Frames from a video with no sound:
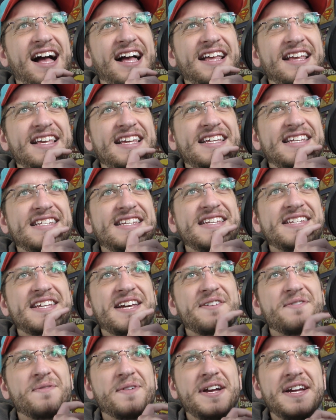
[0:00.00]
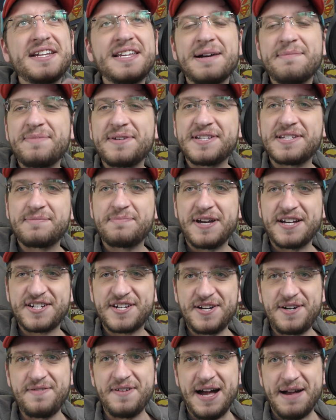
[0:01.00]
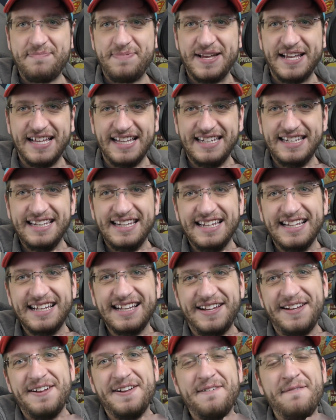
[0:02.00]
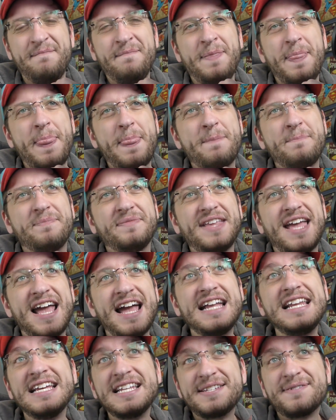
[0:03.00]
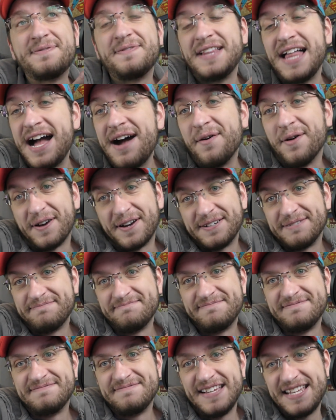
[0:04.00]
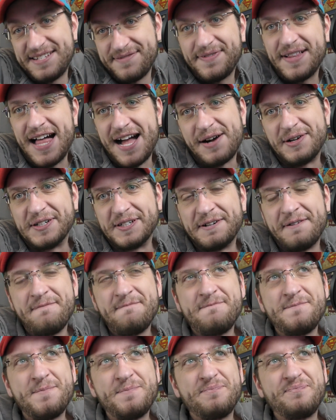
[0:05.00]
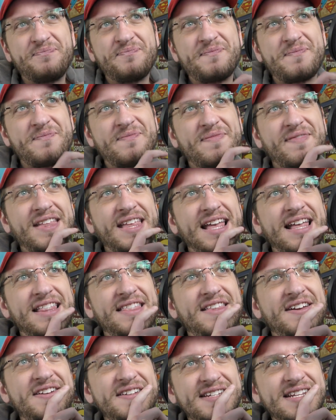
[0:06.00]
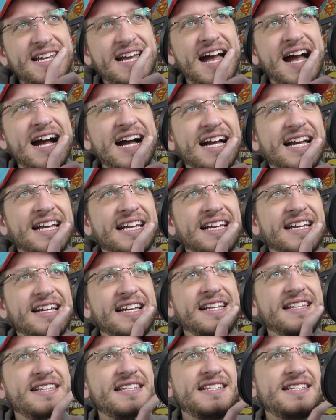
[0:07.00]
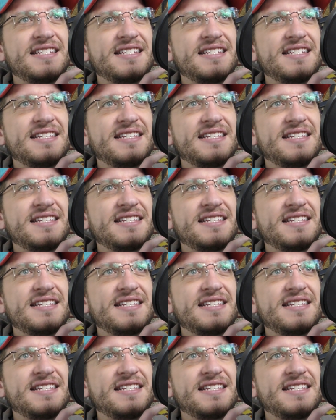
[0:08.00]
He says, I rigged up a special weapon, and it's flour. It's flour. There's a guy in this